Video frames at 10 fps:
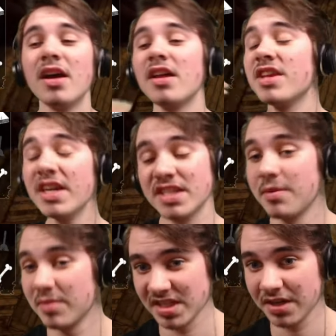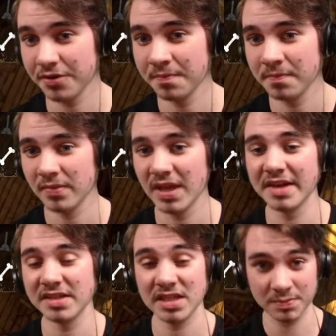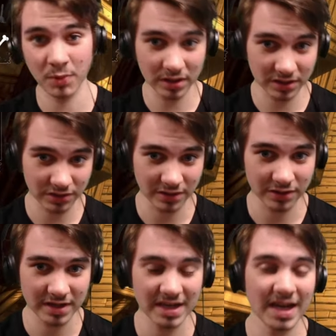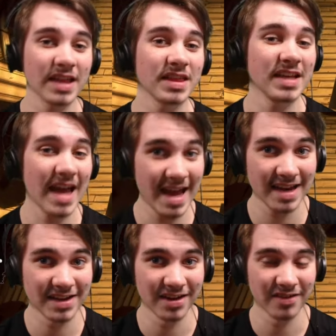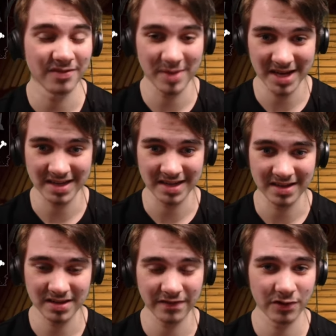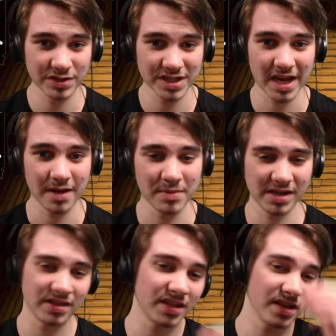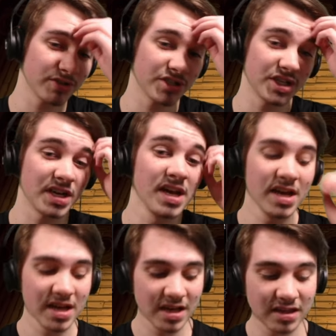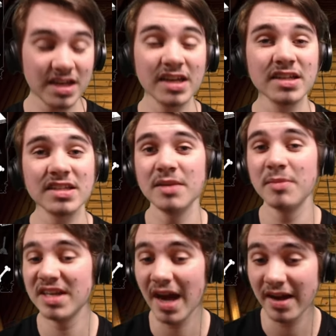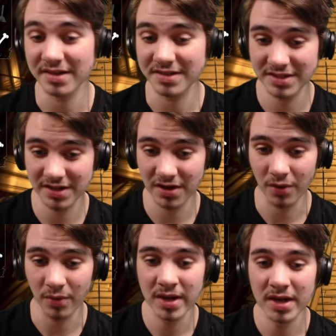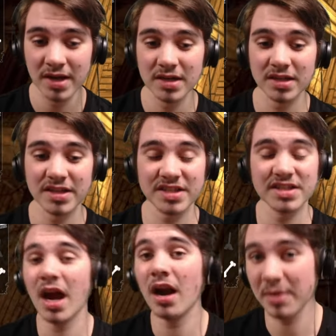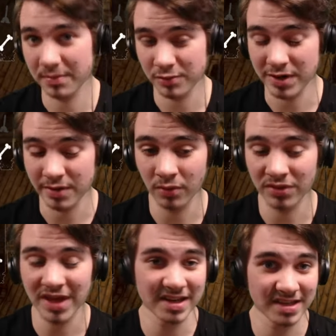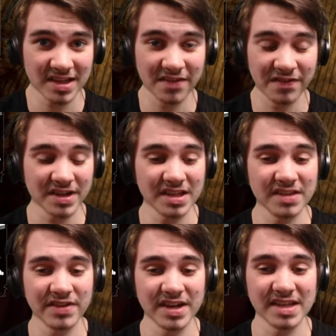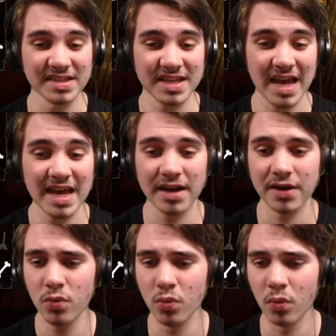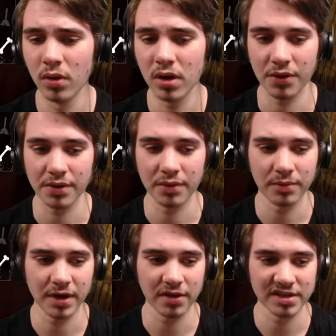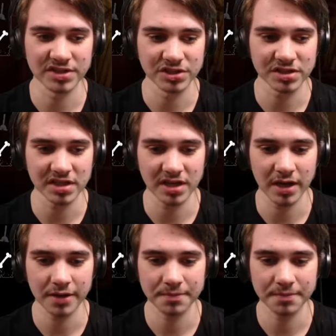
The Ink Demon's here, and spoiler alert, at the end of Bendy, the first game, Bendy and the Ink Machine, the Ink Demon dies, so this has gotta be a prequel. That is, if it even is canon. Ooh, oh no, that's just the uh,